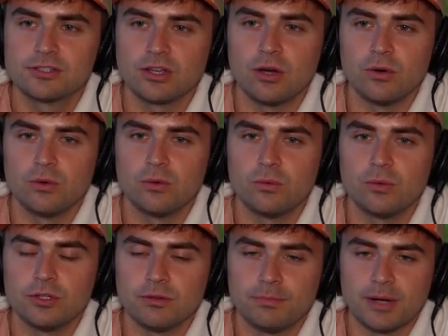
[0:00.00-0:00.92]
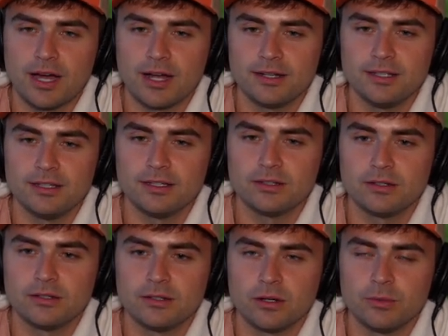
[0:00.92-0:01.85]
So when your body
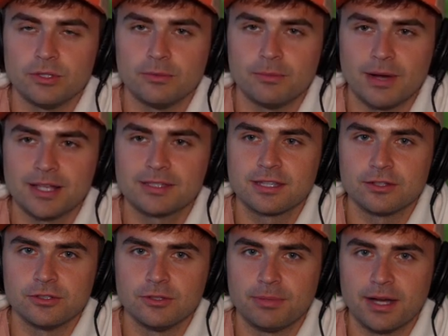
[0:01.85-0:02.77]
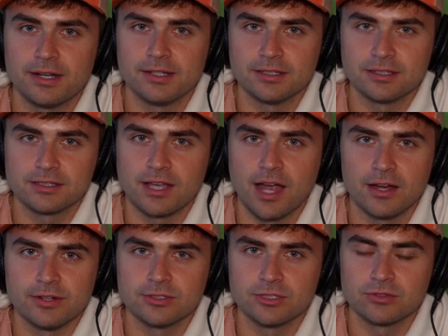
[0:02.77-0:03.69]
or when your mind's telling your body it's
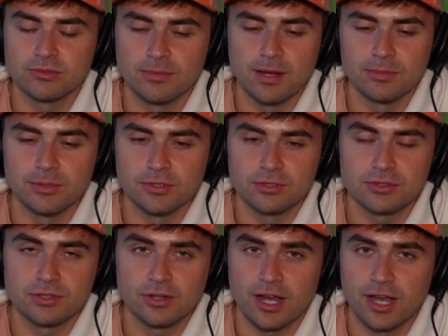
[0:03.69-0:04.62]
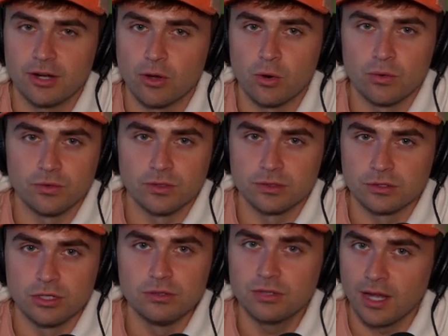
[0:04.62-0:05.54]
tired, just remember you still got
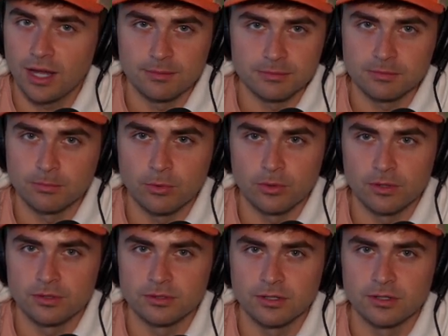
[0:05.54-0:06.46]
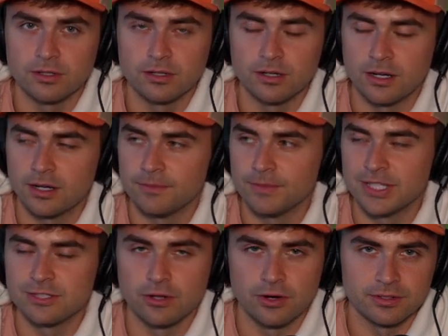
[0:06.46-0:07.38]
over two times more uh,
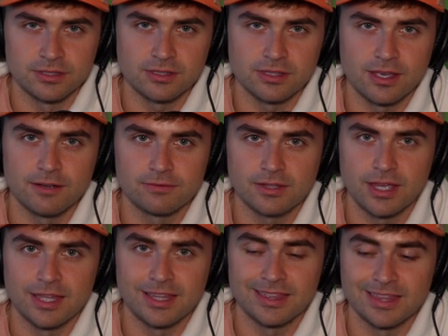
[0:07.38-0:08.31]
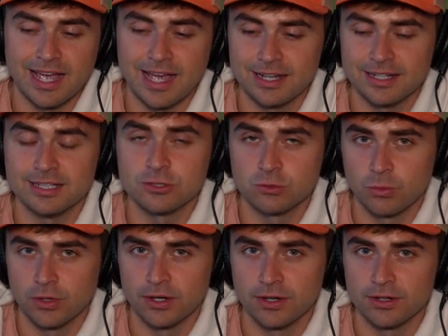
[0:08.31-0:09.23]
endurance left, and then that
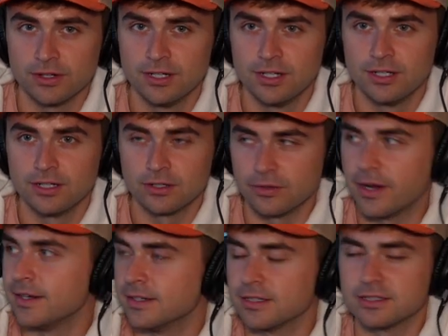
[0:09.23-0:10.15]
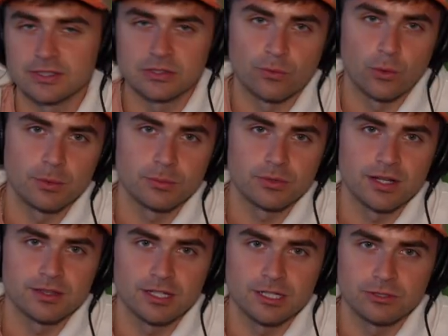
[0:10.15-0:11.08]
is where greatness is formed
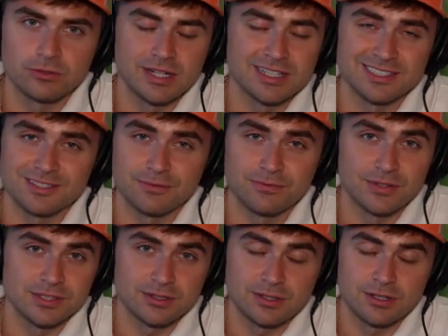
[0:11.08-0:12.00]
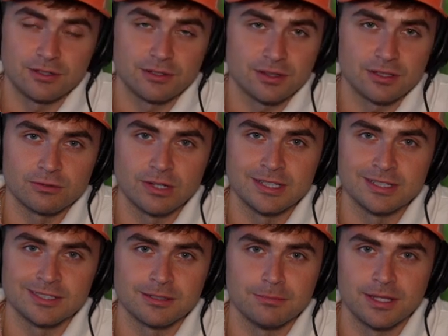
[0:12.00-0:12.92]
right there. Greatness, physical health, and
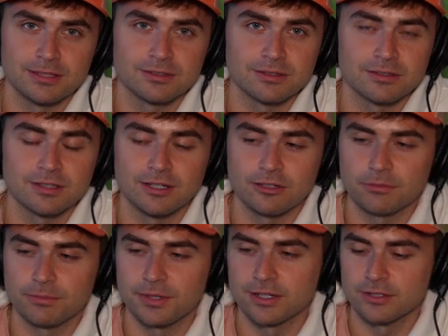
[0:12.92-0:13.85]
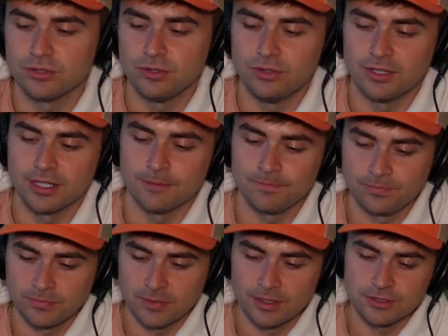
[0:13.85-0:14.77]
greatness and mental health because you
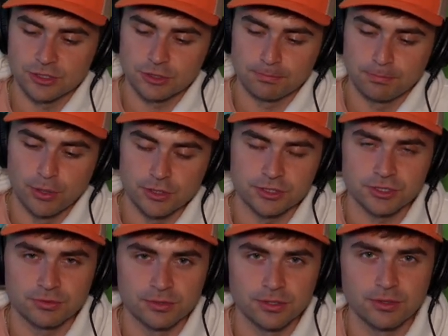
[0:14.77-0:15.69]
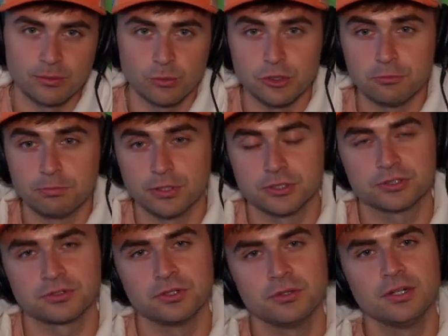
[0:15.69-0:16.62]
can just push through. And when you
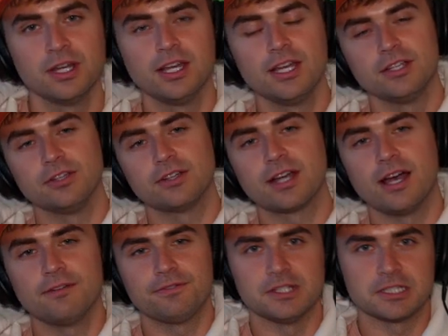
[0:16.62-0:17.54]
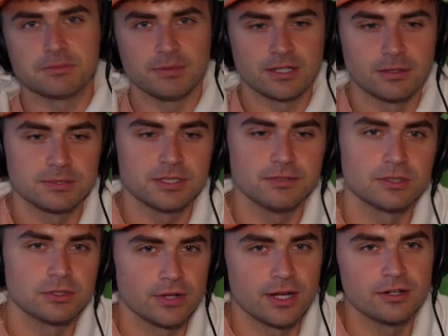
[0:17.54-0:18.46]
push through, your confidence becomes
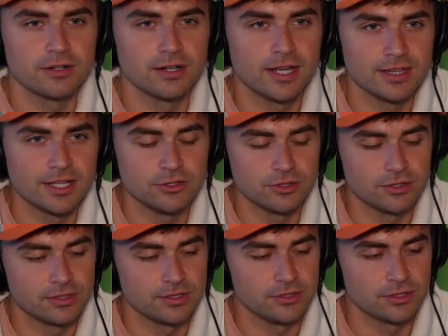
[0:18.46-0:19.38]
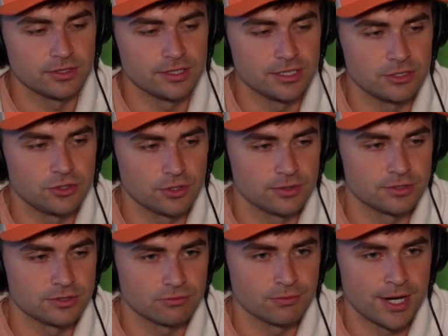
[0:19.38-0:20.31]
even greater. And then your, your
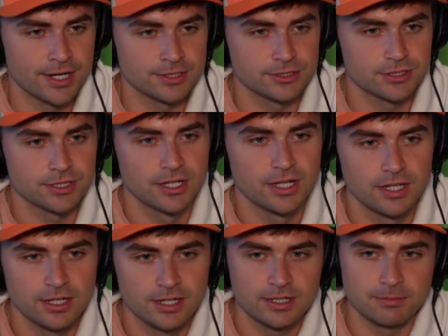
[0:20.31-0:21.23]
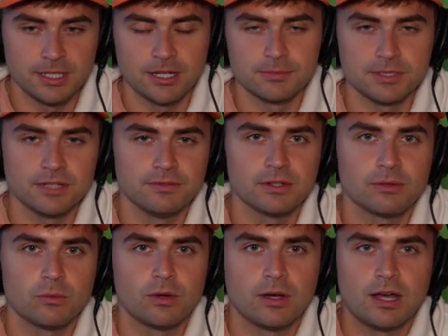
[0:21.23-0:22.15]
endurance range becomes
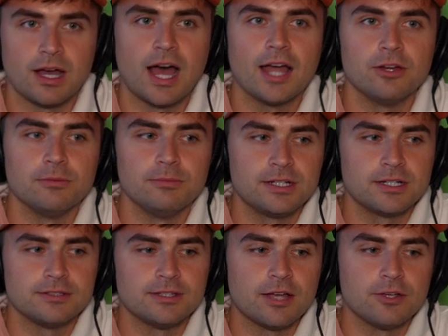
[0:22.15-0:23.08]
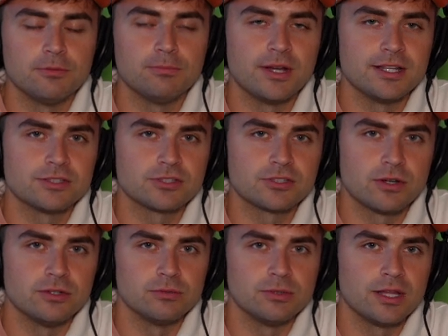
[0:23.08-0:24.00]
even higher because now your brain's
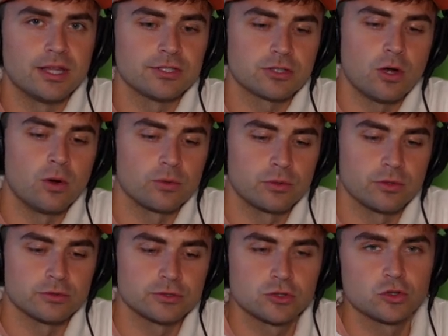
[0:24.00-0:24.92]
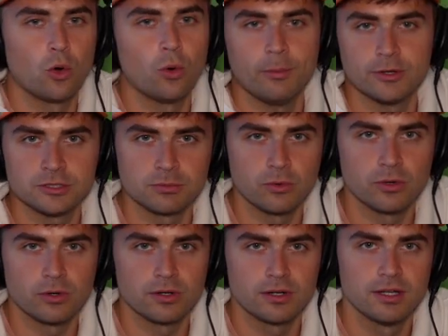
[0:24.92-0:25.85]
starting to realize, oh, there's so much
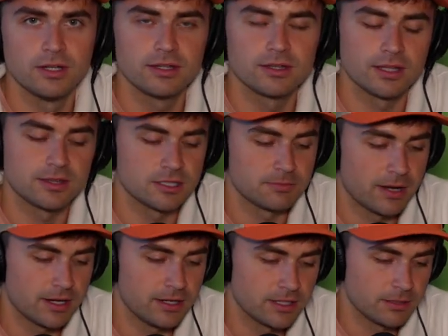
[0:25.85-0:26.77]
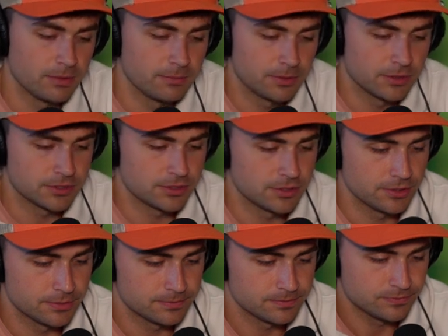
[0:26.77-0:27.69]
more that this body can be pushed
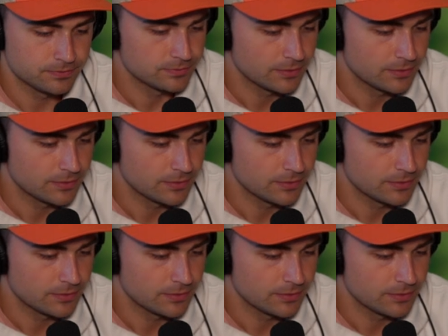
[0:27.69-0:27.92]
to.